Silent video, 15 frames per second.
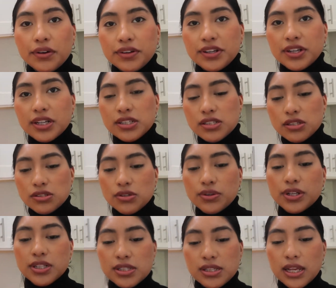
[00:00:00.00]
Alright guys, so
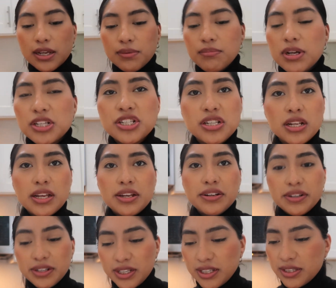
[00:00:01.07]
it is like much later.
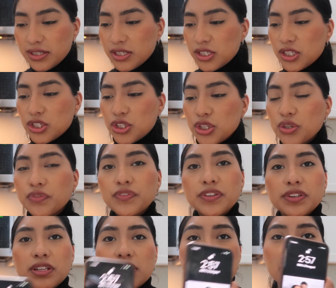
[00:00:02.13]
It's
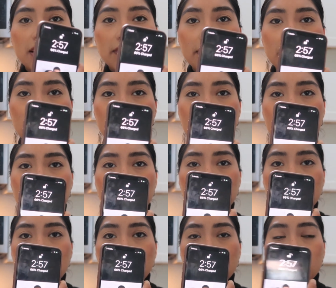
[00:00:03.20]
2:57
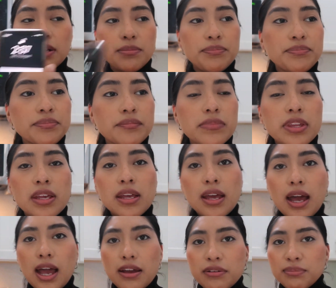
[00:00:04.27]
now.
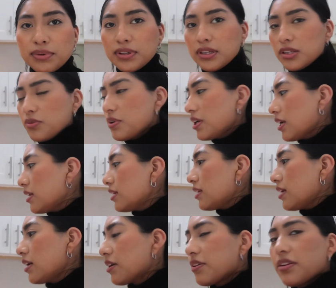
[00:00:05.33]
I haven't been doing
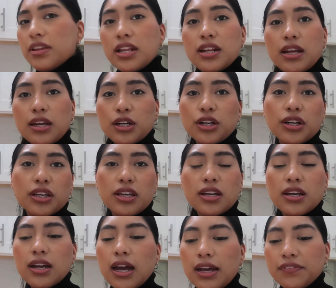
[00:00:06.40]
anything other than like
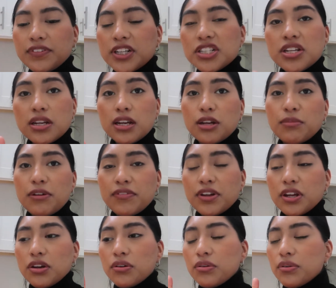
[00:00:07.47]
cooking. I finished editing my
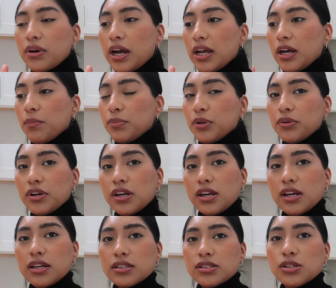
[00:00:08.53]
video, I uploaded
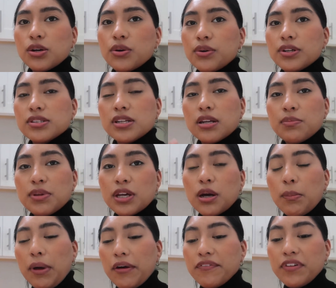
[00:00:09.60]
it, so it's gonna be
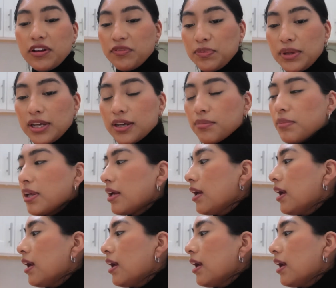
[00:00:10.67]
up at 5 p.m.